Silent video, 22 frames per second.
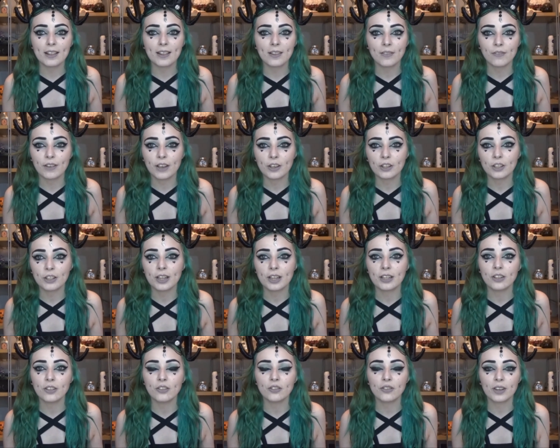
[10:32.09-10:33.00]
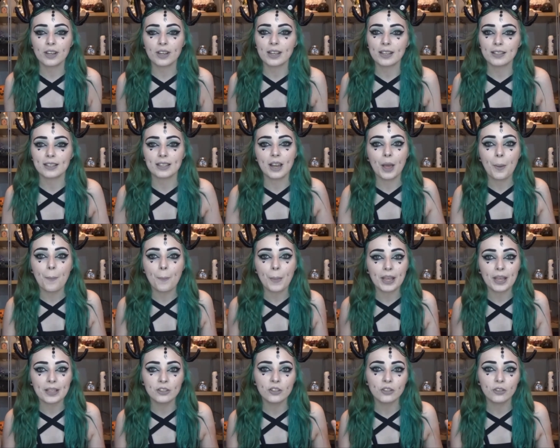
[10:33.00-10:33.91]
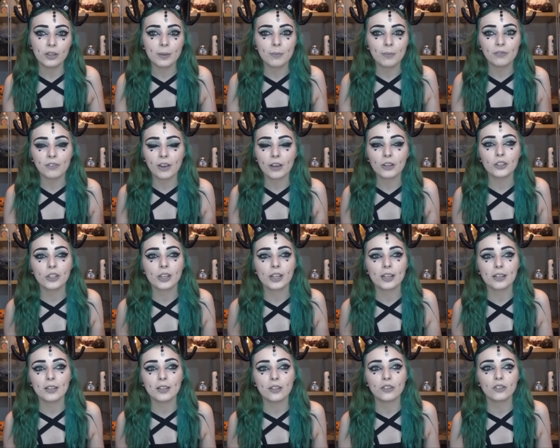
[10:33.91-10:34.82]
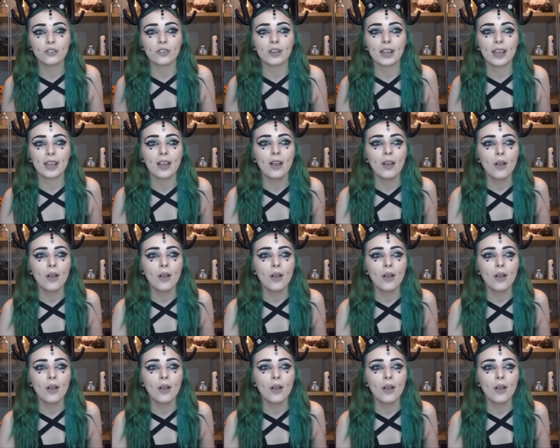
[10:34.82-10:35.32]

the fashion industries and like mainstream fashion industry